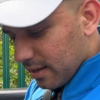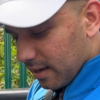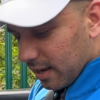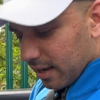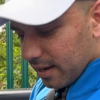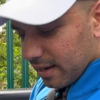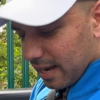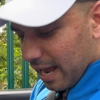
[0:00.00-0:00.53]

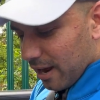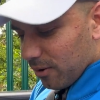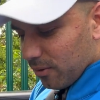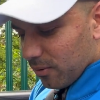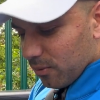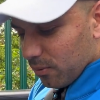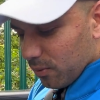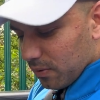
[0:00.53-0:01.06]
And
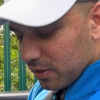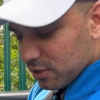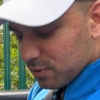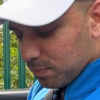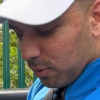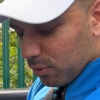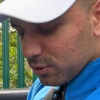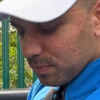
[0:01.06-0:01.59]
now with the
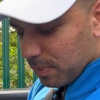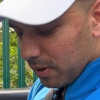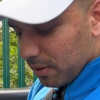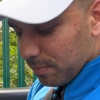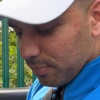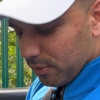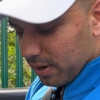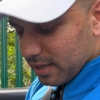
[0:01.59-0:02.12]
sports
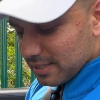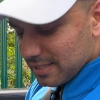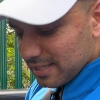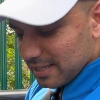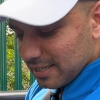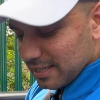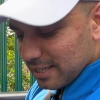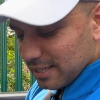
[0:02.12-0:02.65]
button pressed,
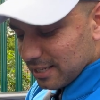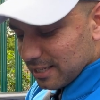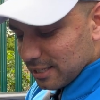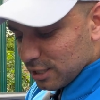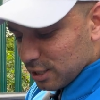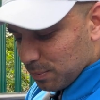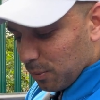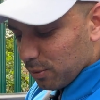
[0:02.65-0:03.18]

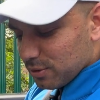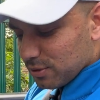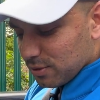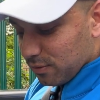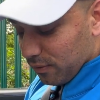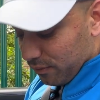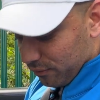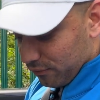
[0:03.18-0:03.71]

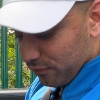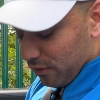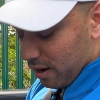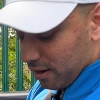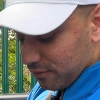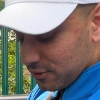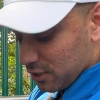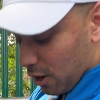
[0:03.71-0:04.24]
sports valves